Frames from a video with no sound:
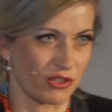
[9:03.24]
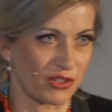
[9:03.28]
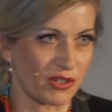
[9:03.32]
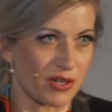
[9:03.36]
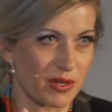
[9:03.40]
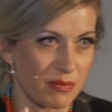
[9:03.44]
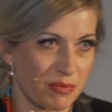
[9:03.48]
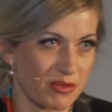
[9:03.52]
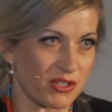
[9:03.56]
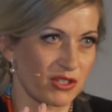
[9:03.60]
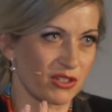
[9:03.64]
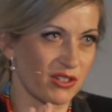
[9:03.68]

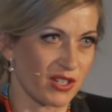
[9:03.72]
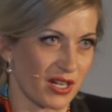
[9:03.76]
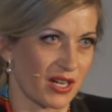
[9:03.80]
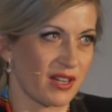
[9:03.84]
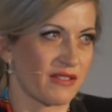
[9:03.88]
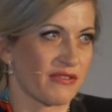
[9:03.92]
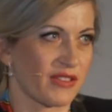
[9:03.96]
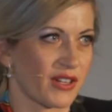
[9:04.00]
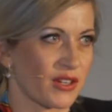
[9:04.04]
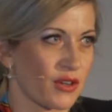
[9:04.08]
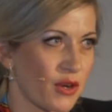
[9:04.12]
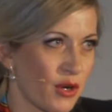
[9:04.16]

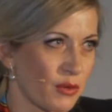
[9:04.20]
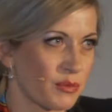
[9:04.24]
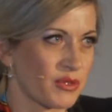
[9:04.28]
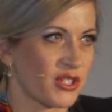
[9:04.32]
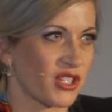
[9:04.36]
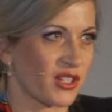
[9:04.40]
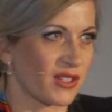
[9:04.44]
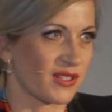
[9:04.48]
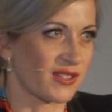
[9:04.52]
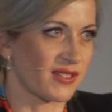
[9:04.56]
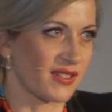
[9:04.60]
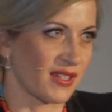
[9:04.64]
cryptographic
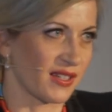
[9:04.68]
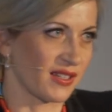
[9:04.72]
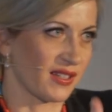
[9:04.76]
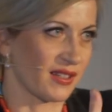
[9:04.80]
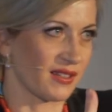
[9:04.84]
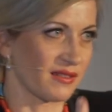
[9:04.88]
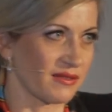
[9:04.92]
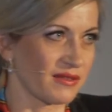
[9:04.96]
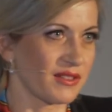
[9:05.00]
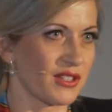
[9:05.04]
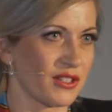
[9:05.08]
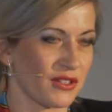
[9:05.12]
objects that
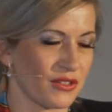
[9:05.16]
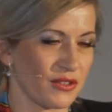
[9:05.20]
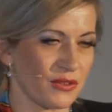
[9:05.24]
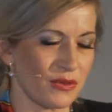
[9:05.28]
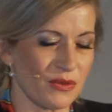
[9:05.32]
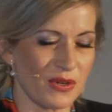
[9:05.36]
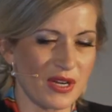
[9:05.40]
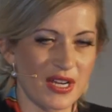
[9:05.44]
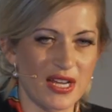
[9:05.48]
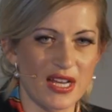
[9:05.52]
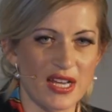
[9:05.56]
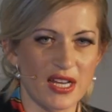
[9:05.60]
are
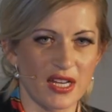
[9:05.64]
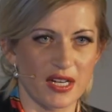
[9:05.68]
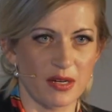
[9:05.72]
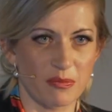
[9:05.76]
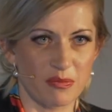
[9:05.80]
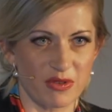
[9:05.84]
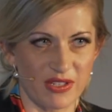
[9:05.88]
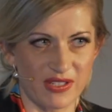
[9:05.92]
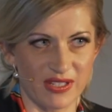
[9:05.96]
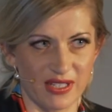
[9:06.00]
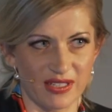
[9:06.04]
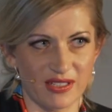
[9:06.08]

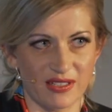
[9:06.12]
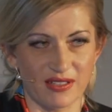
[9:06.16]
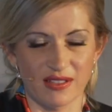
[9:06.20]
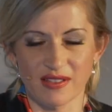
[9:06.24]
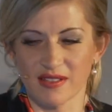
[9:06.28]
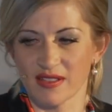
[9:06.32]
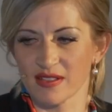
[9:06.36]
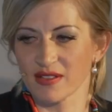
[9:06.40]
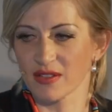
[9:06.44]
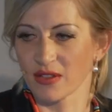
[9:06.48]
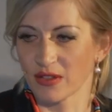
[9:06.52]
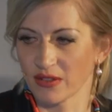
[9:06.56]
representing
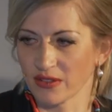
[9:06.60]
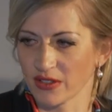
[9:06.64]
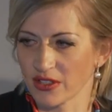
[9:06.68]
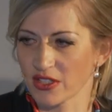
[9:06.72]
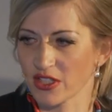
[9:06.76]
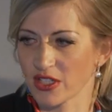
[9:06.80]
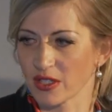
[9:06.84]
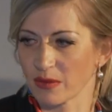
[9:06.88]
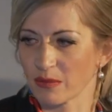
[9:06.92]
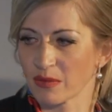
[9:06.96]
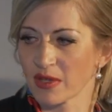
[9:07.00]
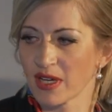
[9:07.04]
this
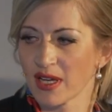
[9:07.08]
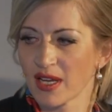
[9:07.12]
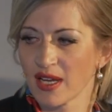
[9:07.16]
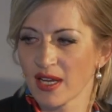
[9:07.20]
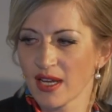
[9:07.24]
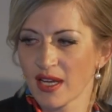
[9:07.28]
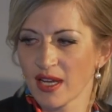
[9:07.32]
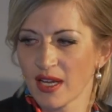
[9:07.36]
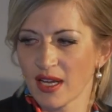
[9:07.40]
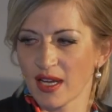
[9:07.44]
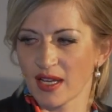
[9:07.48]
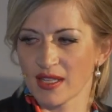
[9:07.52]
ownership.
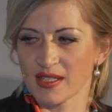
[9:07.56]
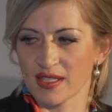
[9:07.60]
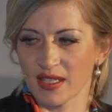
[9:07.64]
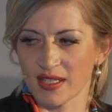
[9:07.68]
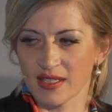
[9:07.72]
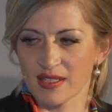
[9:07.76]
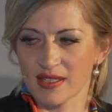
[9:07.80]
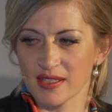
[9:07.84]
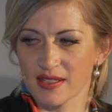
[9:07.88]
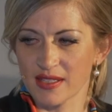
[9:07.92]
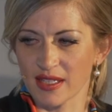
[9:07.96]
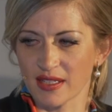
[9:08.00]
And
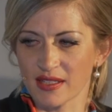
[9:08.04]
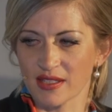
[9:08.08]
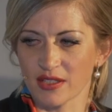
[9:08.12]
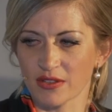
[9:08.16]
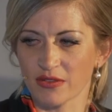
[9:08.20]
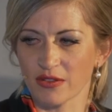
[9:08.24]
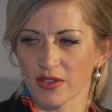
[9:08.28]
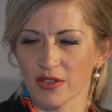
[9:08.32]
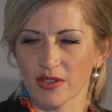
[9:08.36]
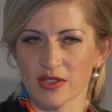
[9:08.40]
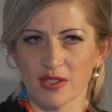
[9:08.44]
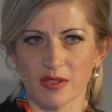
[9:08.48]
that's
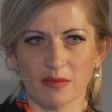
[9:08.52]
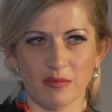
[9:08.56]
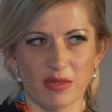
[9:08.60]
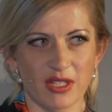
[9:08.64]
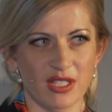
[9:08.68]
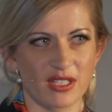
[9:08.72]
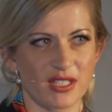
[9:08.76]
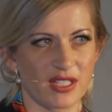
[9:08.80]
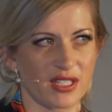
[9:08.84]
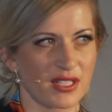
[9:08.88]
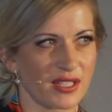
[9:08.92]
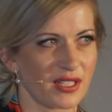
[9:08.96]
of course a
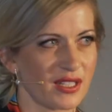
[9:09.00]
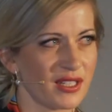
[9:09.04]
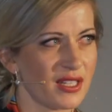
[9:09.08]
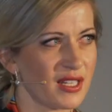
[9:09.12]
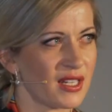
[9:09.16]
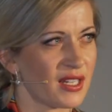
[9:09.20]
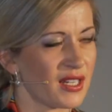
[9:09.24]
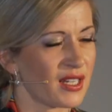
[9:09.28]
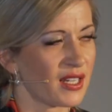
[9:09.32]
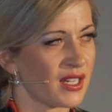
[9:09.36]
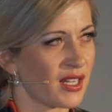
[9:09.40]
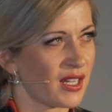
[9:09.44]
big deal.
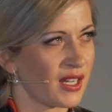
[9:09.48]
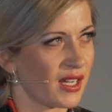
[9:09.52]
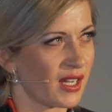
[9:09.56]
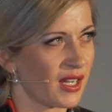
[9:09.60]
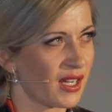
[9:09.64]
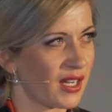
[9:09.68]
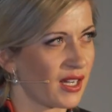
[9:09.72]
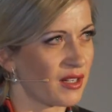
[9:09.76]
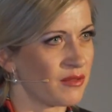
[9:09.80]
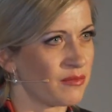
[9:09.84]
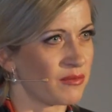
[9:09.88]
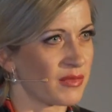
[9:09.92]

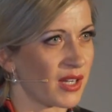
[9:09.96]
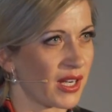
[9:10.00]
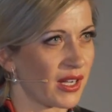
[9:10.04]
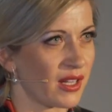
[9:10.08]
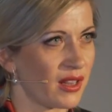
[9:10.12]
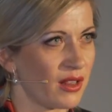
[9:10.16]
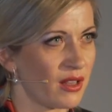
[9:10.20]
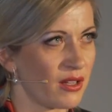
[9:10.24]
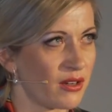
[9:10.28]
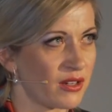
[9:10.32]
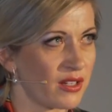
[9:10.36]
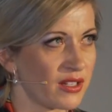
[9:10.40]
I
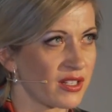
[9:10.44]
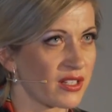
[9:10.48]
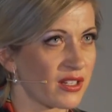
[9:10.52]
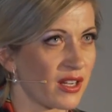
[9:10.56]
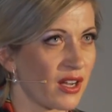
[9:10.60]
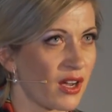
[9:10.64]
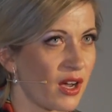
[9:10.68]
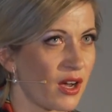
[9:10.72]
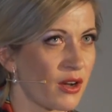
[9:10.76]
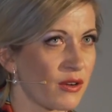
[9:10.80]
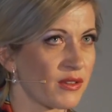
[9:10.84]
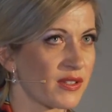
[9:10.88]
learned
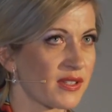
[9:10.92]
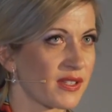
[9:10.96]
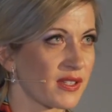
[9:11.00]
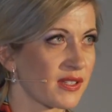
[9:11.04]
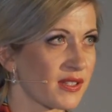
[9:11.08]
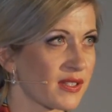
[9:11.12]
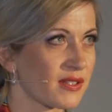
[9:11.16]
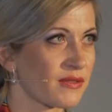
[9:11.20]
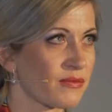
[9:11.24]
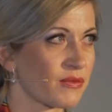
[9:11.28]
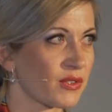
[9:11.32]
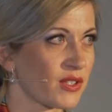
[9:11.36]
how
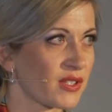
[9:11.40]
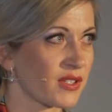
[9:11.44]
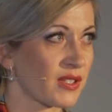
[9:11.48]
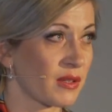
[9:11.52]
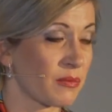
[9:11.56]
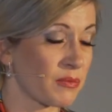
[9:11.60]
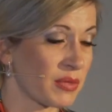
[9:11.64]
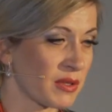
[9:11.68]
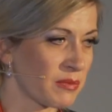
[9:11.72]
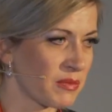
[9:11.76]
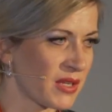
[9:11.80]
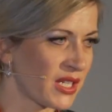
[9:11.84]
this was
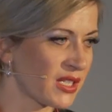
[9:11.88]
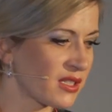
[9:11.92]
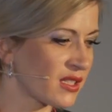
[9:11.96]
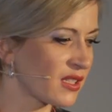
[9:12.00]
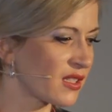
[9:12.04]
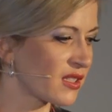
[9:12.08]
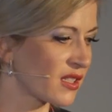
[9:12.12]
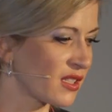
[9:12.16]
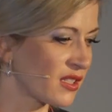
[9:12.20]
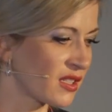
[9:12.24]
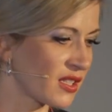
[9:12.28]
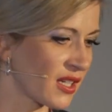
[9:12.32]

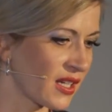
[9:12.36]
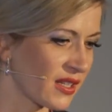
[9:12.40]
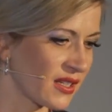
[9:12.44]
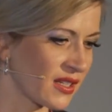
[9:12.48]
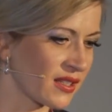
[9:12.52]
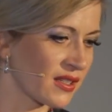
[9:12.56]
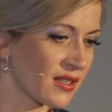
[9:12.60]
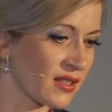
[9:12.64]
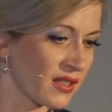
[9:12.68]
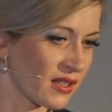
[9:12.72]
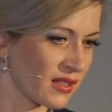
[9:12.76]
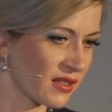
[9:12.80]
implemented and
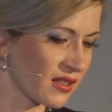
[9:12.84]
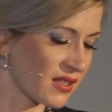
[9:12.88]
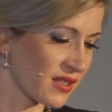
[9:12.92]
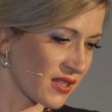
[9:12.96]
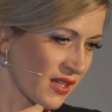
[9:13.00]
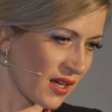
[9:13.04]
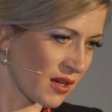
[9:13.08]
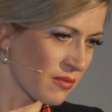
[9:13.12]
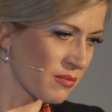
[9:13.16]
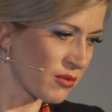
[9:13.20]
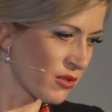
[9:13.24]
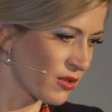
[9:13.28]
done in
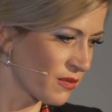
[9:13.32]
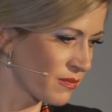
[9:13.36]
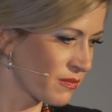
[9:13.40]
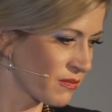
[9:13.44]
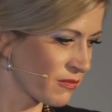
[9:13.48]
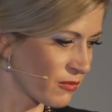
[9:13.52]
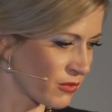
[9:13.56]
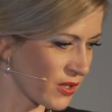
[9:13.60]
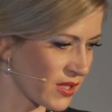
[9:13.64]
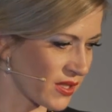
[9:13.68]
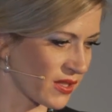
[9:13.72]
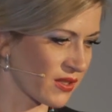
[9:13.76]

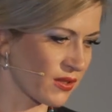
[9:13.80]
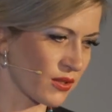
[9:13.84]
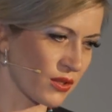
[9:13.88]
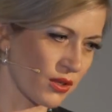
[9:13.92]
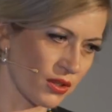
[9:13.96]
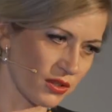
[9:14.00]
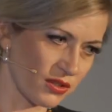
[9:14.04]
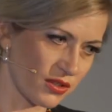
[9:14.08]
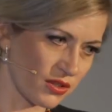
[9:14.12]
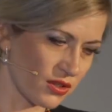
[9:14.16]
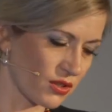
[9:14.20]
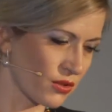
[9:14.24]
XAPO with this
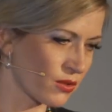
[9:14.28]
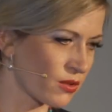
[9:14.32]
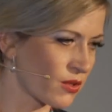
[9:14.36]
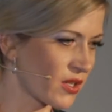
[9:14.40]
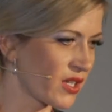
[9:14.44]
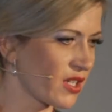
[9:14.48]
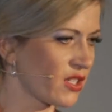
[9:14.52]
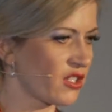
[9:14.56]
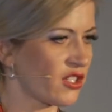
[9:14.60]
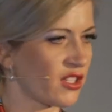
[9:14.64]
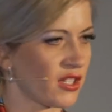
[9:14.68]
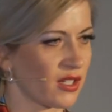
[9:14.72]
cold
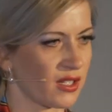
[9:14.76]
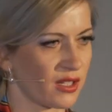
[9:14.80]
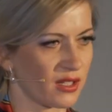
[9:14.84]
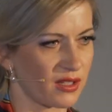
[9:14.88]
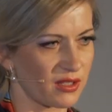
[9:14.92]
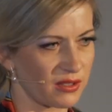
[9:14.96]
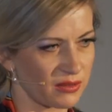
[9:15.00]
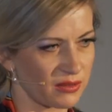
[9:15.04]
storage and